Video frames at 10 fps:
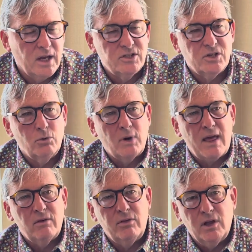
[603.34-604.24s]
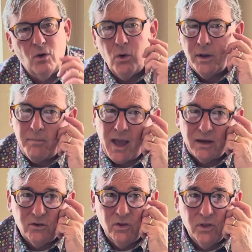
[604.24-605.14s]
so rather than going
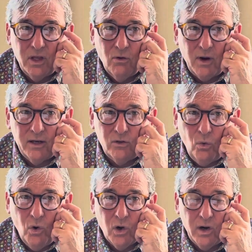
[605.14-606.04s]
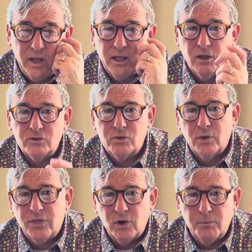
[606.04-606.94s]
back to the grantor, it goes to a
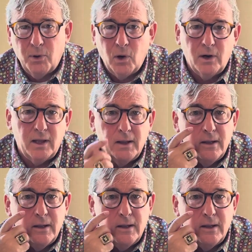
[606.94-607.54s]
third party.